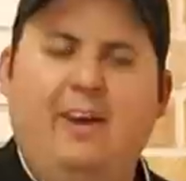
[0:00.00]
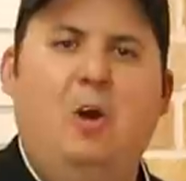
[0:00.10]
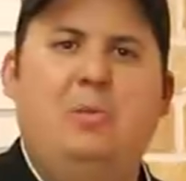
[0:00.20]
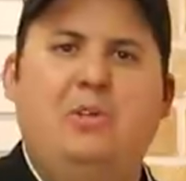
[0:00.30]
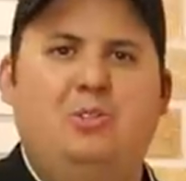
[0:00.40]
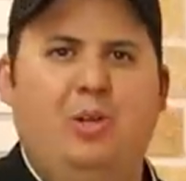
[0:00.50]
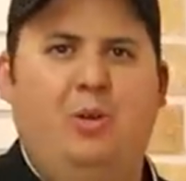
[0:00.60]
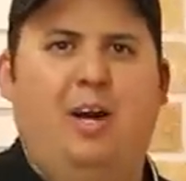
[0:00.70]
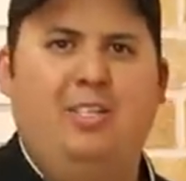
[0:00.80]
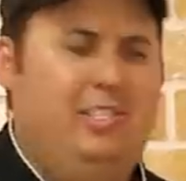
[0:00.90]
I hope you
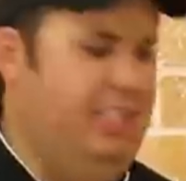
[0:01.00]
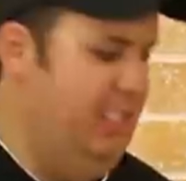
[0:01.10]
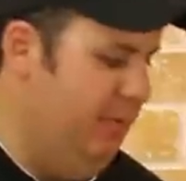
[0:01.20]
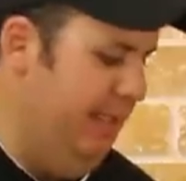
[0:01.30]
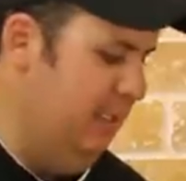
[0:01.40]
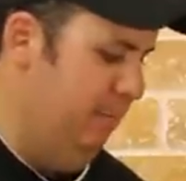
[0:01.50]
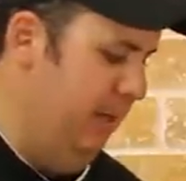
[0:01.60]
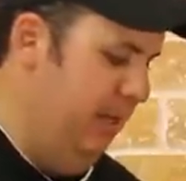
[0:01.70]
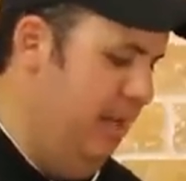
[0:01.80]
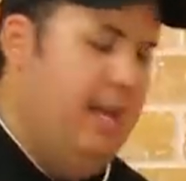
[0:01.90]
enjoyed watching this
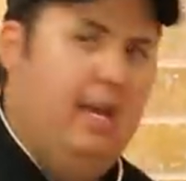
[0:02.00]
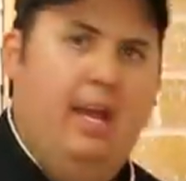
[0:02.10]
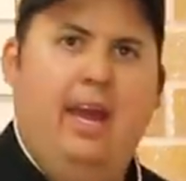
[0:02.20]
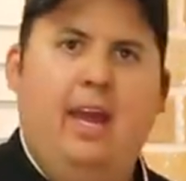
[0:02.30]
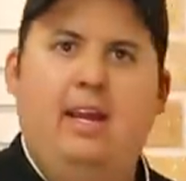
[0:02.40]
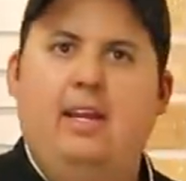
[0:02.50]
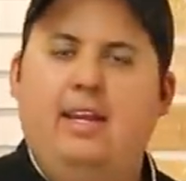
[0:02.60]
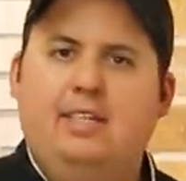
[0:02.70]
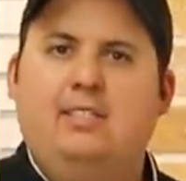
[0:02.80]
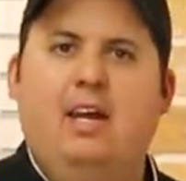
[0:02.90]
recipe and
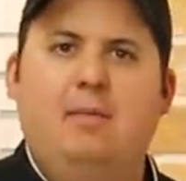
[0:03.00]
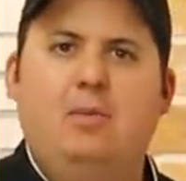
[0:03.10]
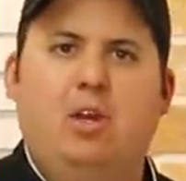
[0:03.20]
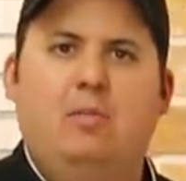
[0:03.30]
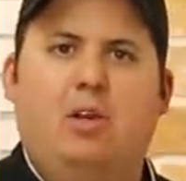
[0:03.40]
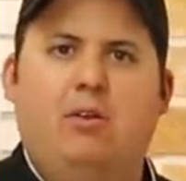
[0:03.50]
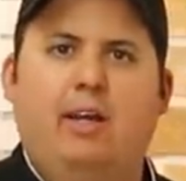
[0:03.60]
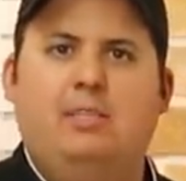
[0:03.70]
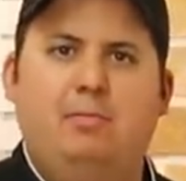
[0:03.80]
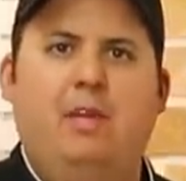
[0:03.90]
next time you come
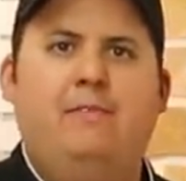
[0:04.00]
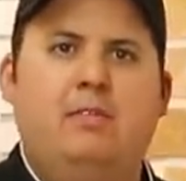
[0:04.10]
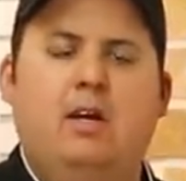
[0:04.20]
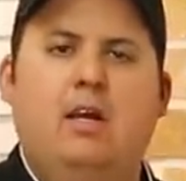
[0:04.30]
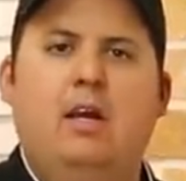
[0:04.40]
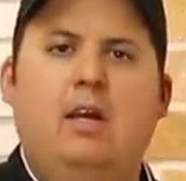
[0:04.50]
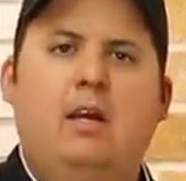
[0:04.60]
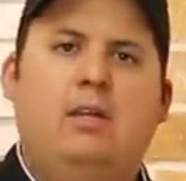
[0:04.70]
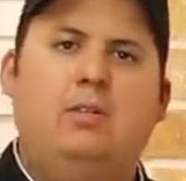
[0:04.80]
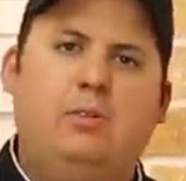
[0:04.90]
across a beef tongue,
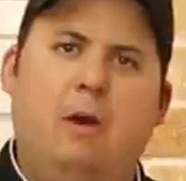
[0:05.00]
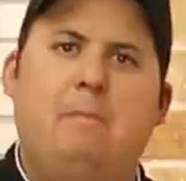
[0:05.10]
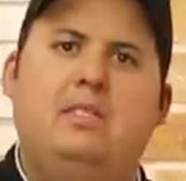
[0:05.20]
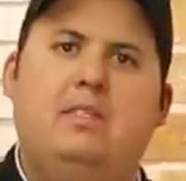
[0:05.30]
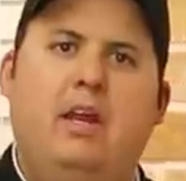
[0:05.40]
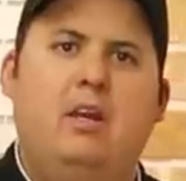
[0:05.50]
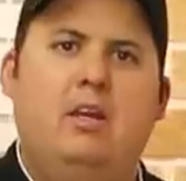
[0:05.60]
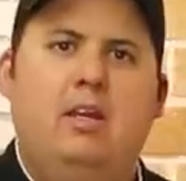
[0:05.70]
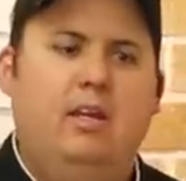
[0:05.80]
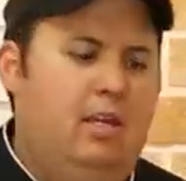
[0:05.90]
do not be
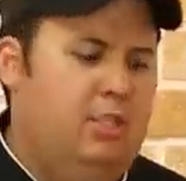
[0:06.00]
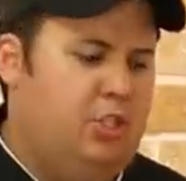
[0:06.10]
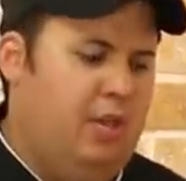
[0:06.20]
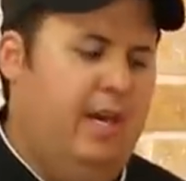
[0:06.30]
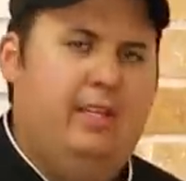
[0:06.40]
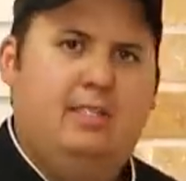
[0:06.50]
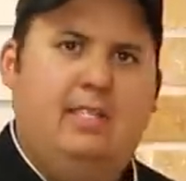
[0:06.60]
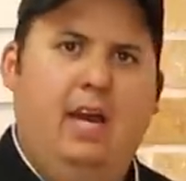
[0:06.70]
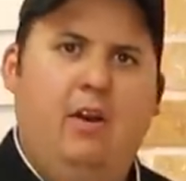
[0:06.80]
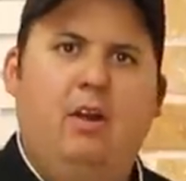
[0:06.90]
scared. Try
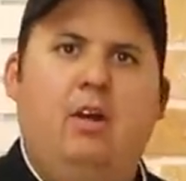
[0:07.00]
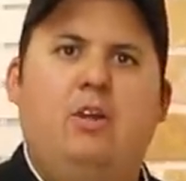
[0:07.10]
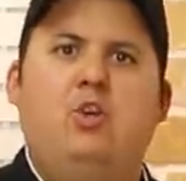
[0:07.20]
this out.